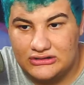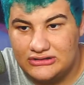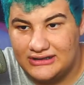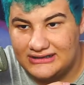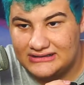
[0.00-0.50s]
So
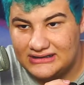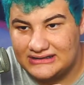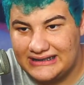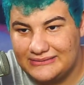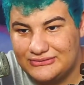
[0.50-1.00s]
yeah, this
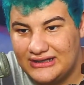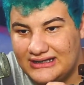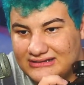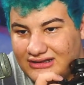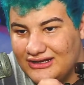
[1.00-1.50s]
camera
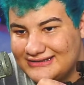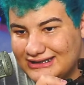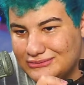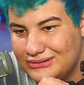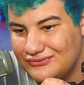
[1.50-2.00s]
has a lot of
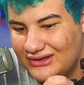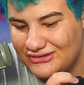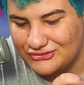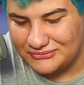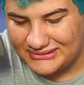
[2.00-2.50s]
sentimental
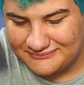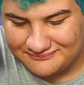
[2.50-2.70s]
value to me.